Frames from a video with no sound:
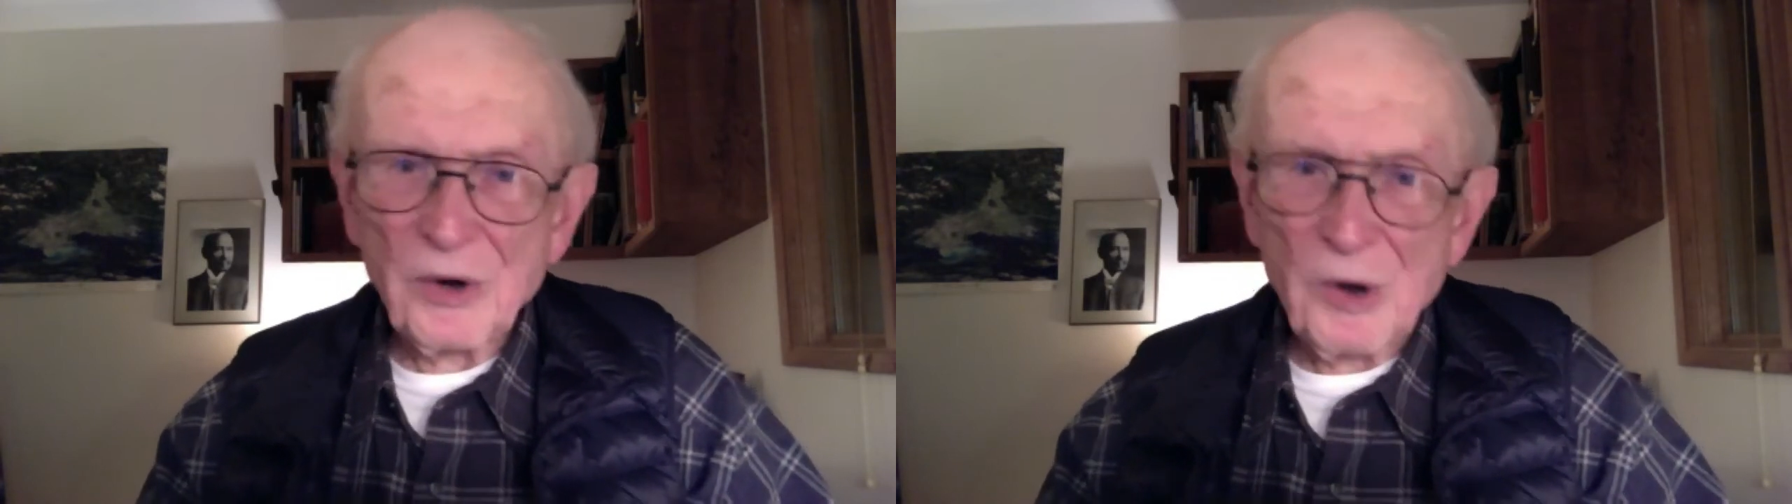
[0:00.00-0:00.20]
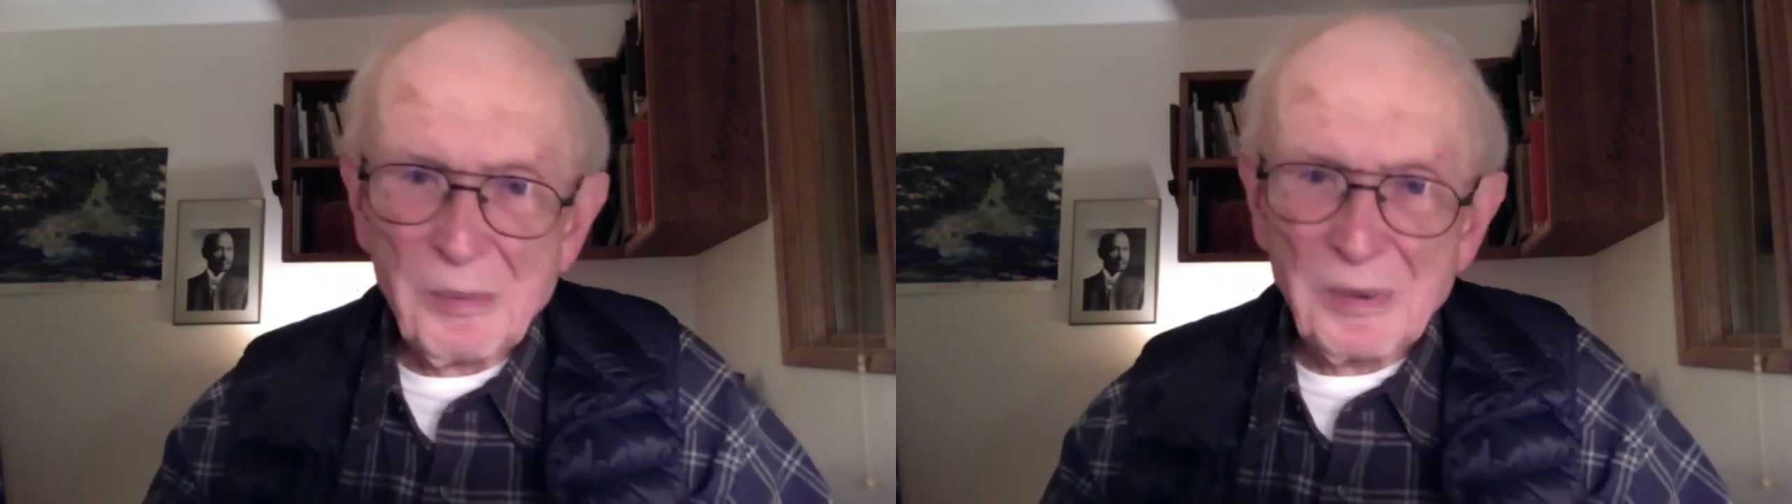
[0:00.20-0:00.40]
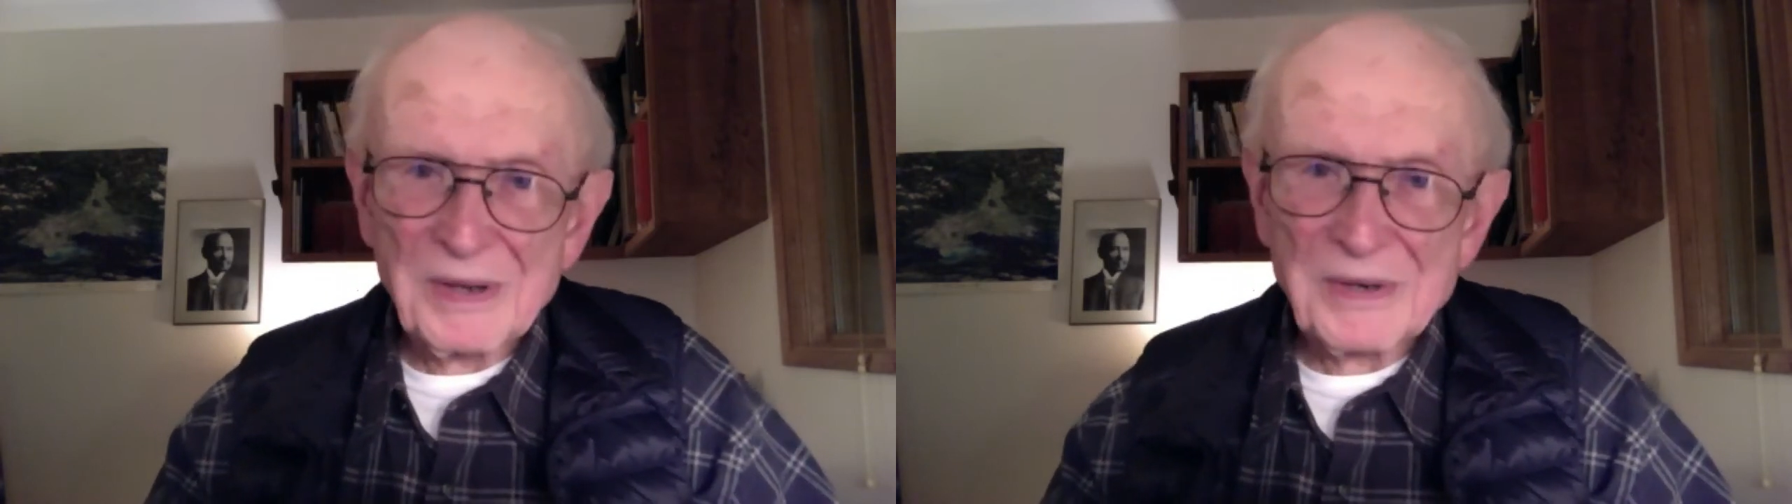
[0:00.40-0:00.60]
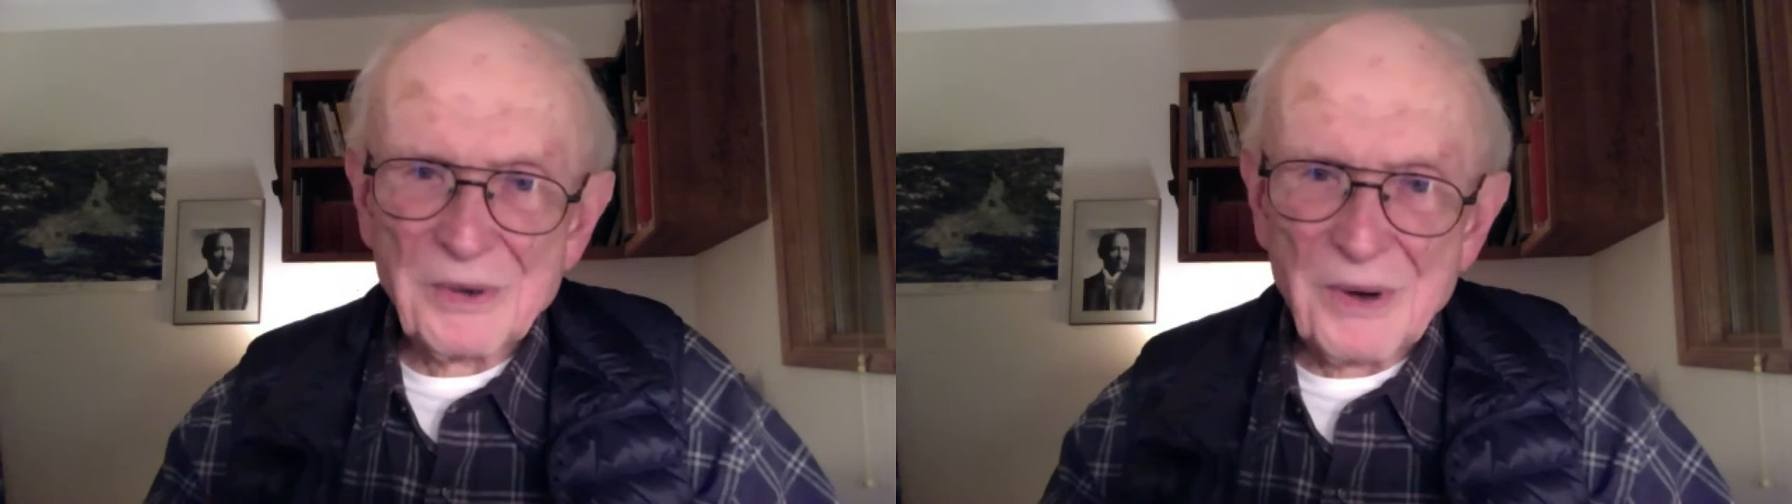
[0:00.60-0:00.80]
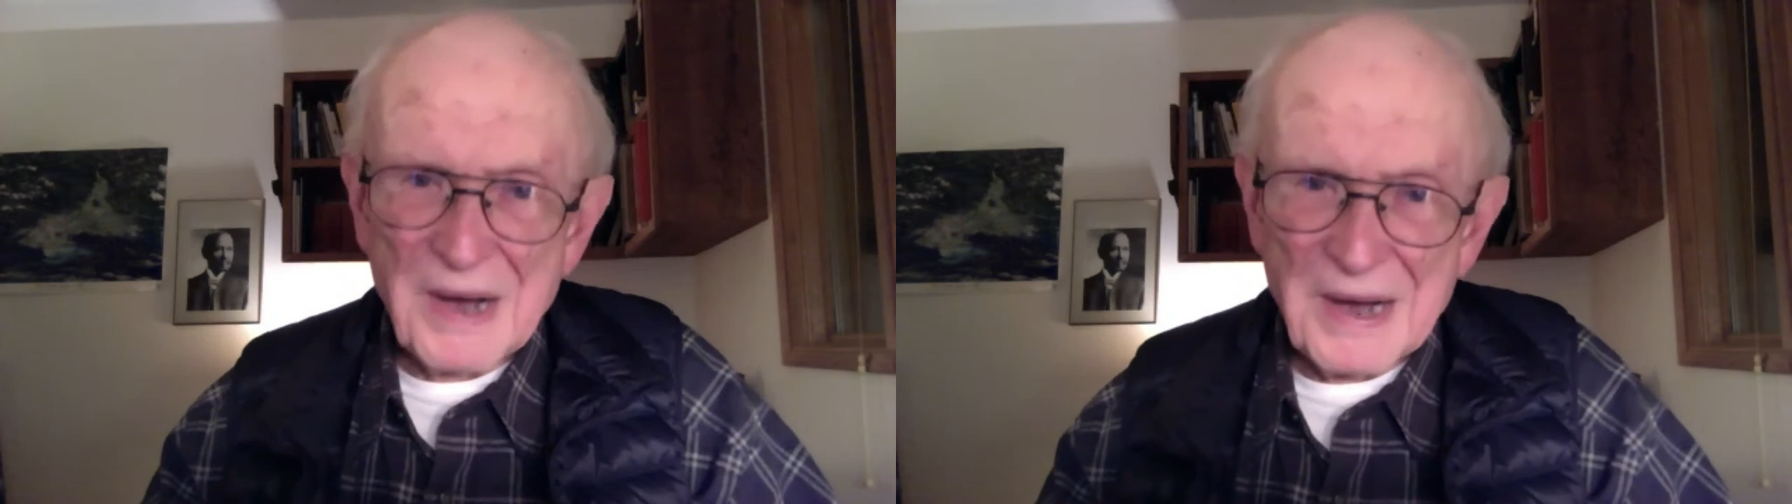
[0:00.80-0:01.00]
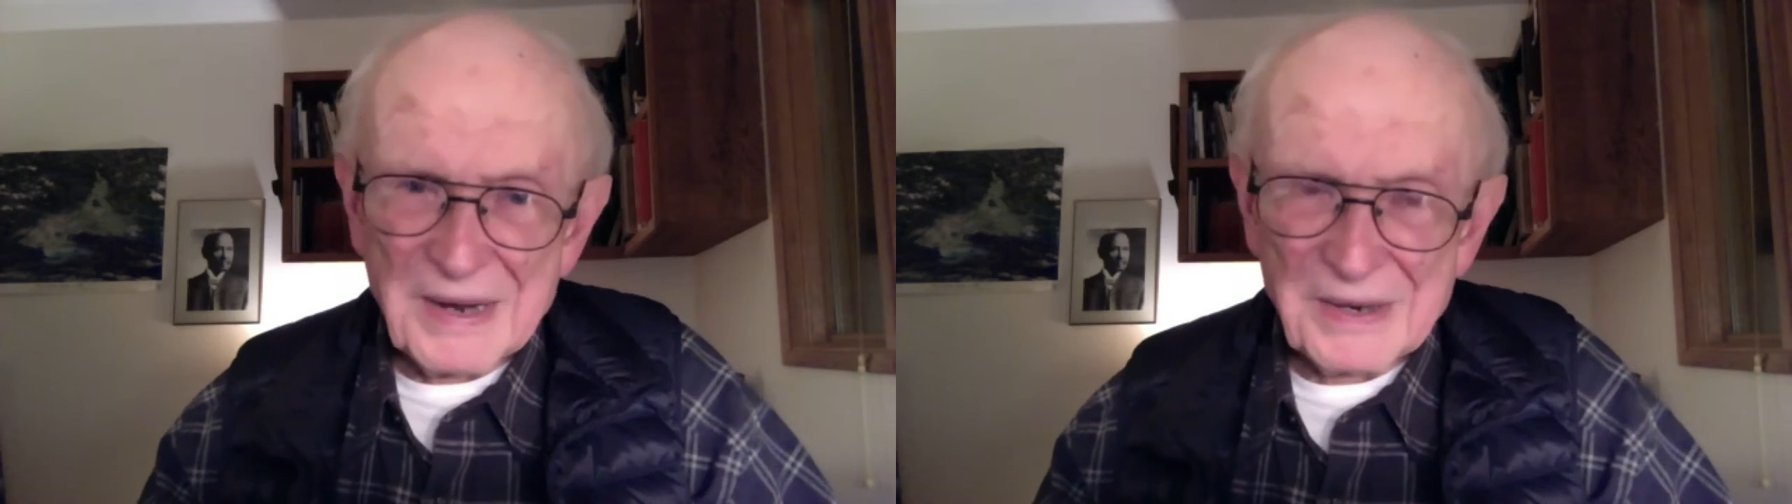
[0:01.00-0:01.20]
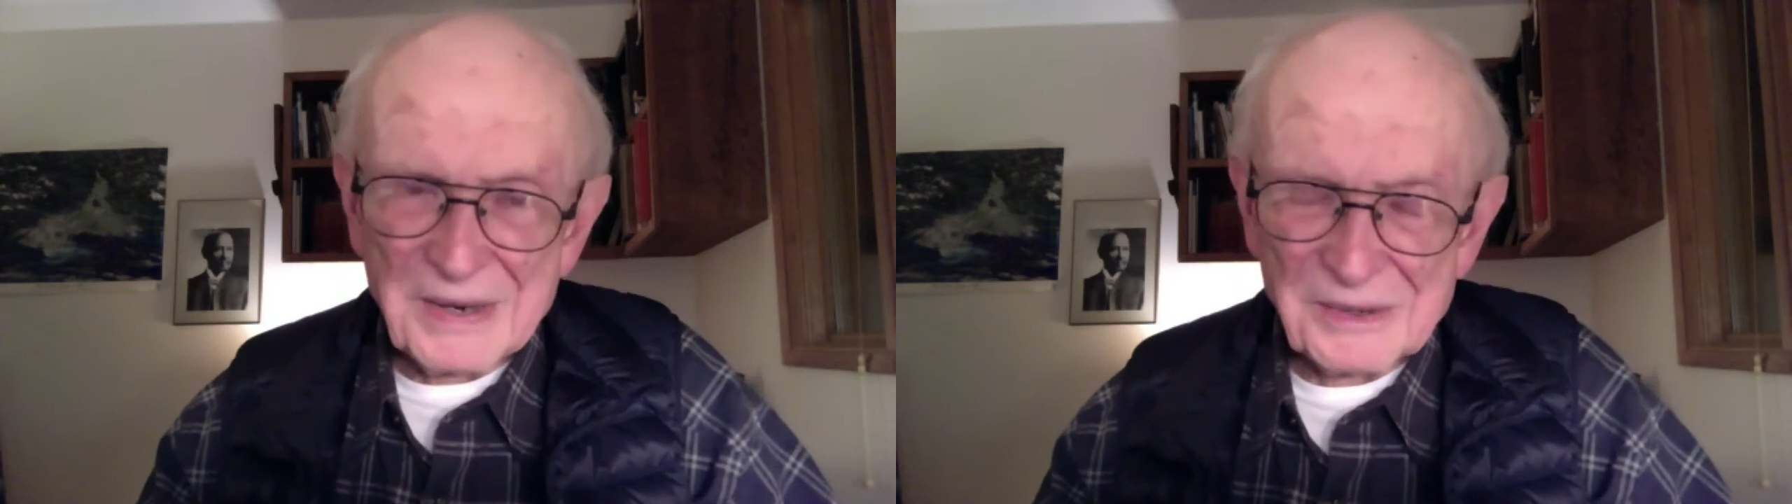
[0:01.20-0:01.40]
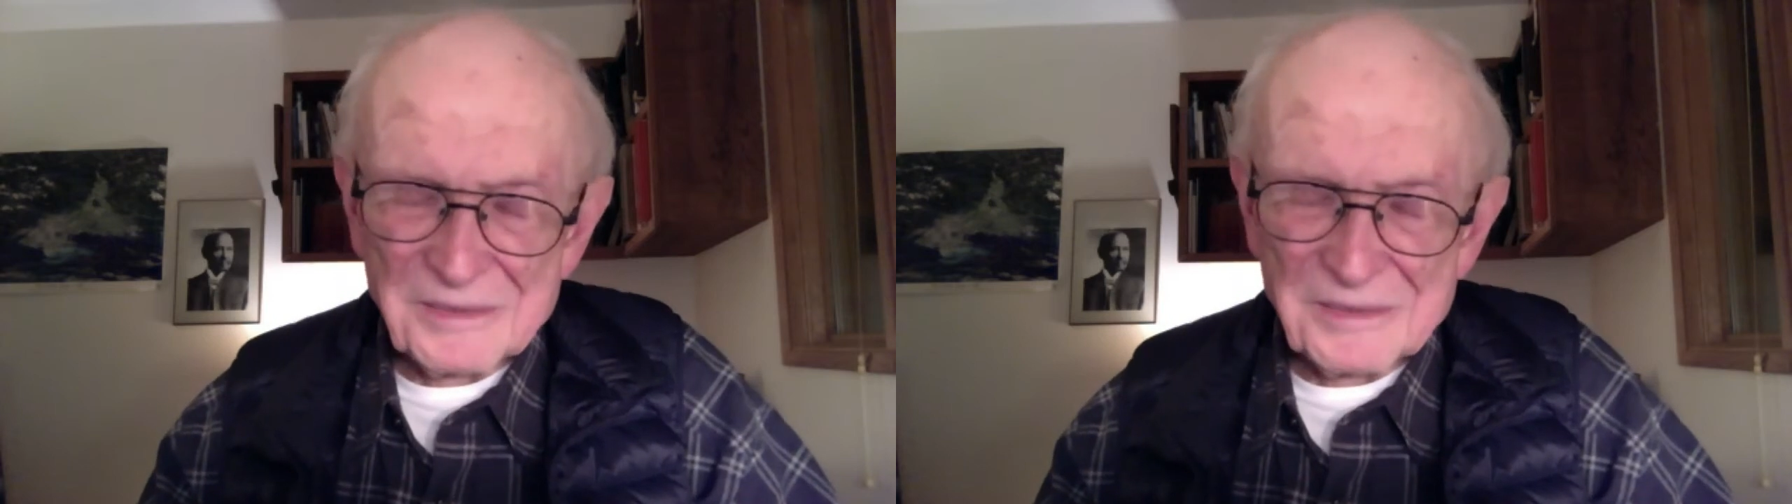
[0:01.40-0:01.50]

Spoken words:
Oberlin, Ohio,